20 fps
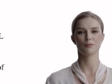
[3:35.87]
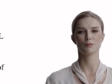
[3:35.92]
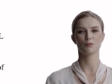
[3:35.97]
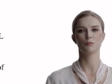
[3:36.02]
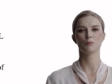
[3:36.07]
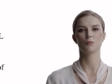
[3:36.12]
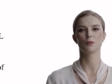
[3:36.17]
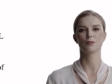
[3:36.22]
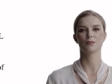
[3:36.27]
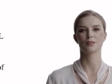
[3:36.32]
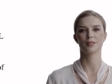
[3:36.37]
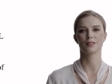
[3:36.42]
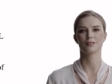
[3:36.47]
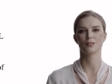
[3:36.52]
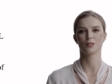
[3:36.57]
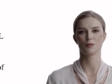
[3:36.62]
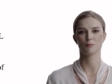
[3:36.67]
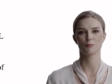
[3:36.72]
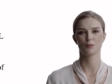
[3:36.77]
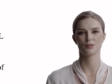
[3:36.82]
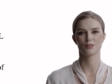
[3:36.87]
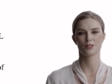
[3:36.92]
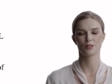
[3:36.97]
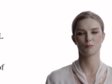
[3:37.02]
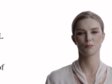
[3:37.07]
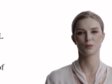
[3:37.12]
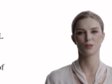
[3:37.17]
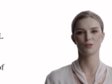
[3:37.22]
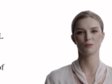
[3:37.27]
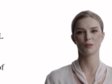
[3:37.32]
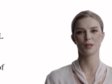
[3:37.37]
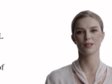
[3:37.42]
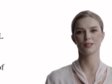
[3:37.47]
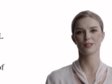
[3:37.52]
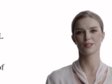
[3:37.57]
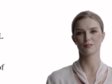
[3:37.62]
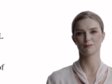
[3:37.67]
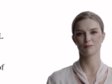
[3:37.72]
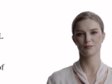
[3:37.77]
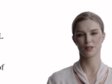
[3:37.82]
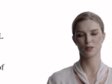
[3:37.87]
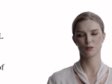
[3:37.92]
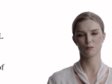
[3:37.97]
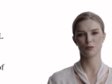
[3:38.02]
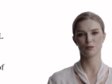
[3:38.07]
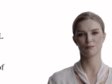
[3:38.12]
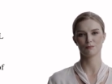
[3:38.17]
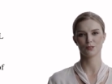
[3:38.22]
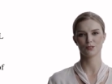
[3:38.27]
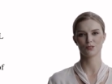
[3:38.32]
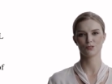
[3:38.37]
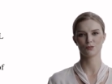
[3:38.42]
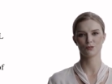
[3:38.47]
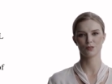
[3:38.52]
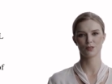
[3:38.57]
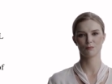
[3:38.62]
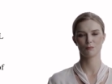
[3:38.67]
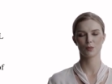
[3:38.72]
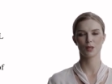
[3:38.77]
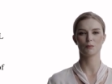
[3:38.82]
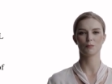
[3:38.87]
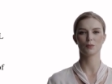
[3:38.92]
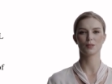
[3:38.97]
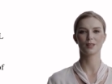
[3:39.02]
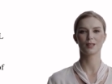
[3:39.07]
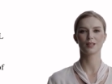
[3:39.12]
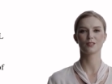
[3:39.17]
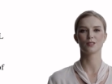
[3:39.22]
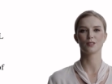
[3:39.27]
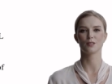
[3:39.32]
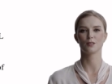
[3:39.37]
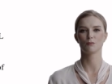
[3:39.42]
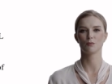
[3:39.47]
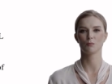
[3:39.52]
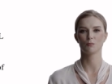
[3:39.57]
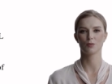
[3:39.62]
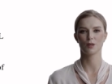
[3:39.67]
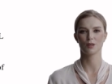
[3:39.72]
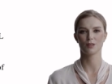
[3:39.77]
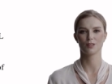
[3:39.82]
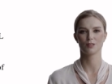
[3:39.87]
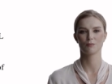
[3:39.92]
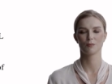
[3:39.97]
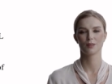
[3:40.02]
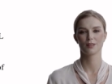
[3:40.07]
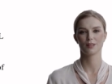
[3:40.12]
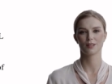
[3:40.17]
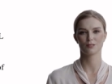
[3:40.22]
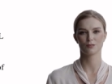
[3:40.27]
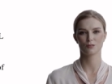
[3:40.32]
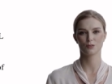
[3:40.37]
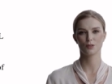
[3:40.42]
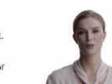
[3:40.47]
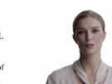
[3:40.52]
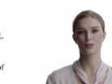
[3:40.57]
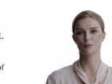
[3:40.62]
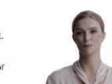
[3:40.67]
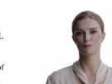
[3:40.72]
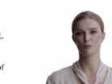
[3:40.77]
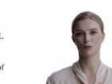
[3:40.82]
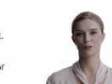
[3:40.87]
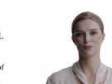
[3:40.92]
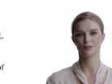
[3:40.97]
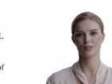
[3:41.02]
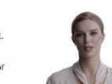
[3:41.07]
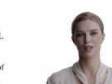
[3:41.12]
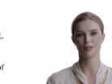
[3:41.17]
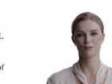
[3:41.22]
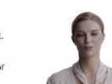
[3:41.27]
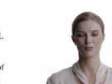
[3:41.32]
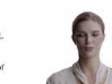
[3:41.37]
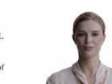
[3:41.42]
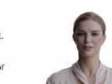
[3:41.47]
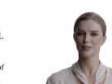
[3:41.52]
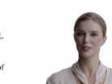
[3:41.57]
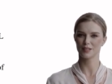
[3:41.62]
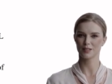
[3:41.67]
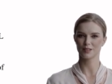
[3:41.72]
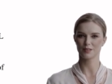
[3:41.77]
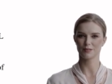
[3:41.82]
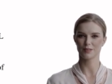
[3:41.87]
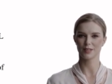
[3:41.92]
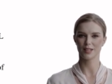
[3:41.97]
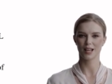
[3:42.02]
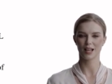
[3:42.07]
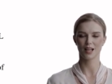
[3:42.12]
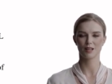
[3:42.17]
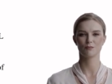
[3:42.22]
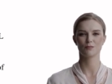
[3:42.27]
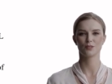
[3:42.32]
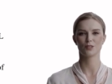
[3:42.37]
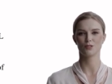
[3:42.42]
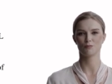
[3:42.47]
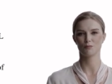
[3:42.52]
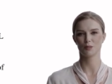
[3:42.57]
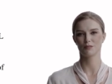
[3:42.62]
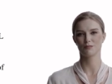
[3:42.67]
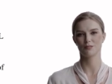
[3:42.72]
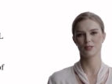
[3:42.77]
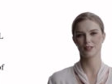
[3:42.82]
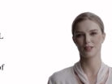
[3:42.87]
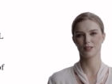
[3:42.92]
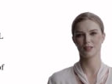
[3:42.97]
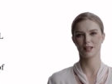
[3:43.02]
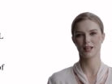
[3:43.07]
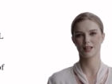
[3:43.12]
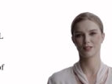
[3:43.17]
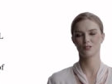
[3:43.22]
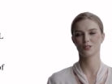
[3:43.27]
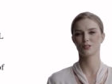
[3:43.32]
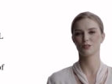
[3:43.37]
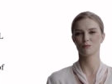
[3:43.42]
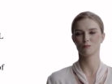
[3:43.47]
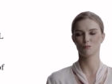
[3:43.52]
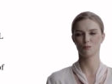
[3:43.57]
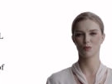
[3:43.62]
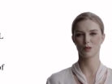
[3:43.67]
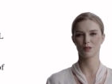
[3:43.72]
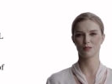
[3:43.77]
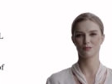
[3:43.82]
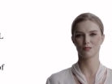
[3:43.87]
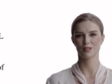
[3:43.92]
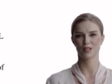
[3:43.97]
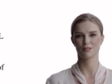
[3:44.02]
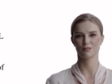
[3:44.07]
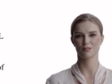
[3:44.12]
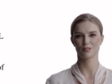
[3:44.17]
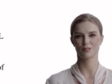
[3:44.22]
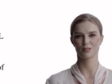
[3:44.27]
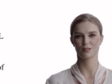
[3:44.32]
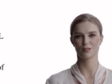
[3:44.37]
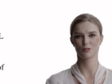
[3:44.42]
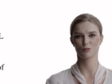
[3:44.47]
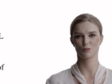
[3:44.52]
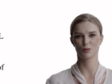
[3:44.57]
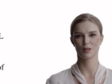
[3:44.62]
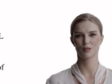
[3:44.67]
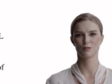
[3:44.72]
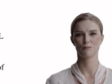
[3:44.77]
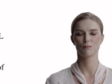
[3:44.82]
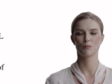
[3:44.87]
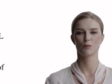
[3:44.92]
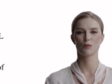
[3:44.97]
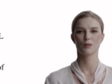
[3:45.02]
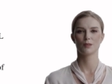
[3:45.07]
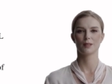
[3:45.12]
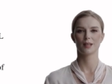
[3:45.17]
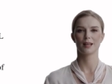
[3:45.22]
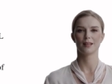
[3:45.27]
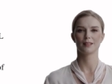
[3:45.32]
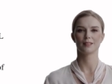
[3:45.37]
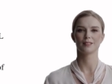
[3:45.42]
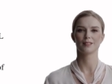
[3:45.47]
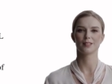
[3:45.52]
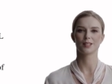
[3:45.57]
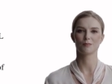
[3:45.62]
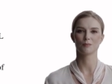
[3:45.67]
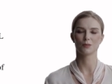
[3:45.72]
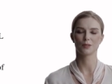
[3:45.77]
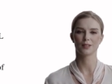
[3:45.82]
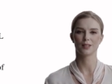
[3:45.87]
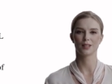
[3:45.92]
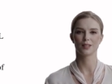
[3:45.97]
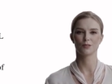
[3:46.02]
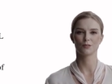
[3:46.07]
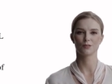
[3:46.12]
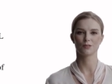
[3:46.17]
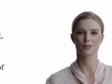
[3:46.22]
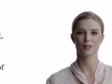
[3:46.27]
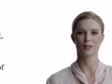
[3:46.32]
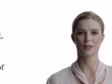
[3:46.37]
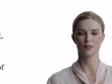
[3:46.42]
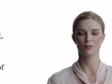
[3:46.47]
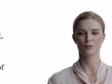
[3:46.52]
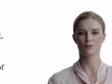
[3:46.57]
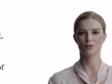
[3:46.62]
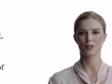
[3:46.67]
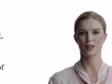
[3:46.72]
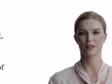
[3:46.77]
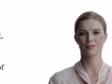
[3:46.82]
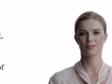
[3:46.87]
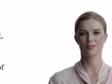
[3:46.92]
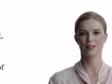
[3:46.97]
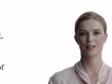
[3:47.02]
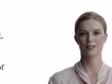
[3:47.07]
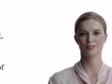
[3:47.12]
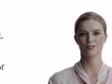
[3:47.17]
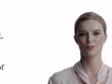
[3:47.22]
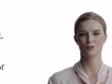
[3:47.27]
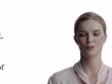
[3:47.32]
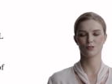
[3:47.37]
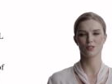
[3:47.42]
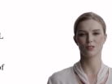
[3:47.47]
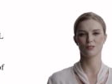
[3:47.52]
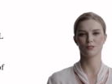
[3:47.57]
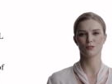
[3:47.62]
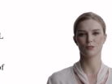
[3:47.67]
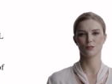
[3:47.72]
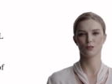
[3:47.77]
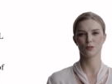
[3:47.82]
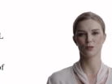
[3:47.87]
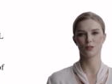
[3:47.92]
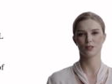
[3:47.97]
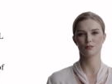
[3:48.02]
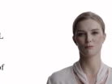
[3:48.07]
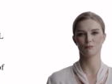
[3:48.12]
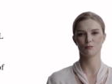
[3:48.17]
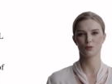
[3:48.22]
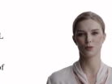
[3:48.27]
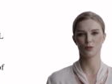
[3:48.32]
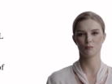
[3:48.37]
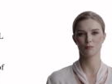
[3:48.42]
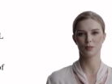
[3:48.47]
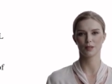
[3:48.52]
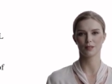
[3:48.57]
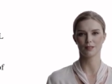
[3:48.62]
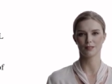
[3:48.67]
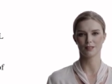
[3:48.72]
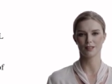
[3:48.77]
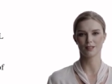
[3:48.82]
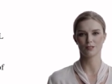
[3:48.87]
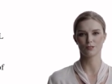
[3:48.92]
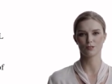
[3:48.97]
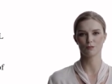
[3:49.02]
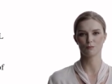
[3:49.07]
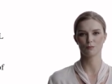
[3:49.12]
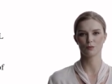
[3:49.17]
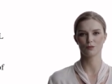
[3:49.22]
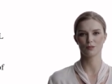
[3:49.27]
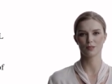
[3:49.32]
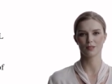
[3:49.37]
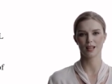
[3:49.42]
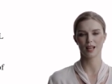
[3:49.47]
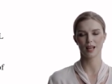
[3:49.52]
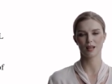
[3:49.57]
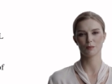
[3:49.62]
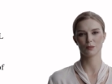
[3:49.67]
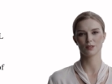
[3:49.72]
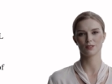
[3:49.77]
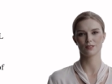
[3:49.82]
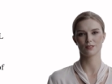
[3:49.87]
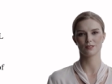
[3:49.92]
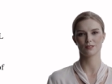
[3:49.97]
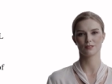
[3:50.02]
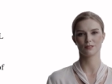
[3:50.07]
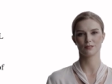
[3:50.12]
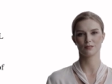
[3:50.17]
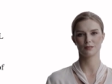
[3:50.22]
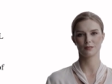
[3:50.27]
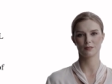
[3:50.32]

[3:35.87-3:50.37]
To put these numbers in perspective, with Vassouras' population of approximately 34,000, the average monthly collection of 1,012.97 liters translates to just 34 milliliters per inhabitant.